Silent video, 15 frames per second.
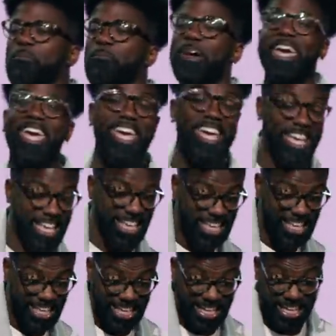be
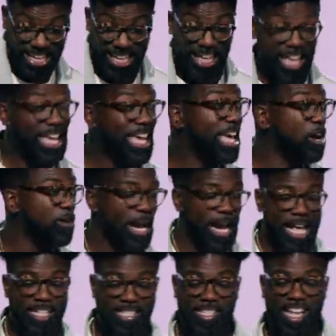healed.
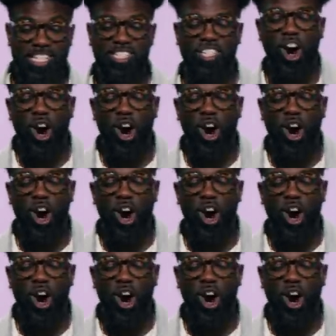It says, the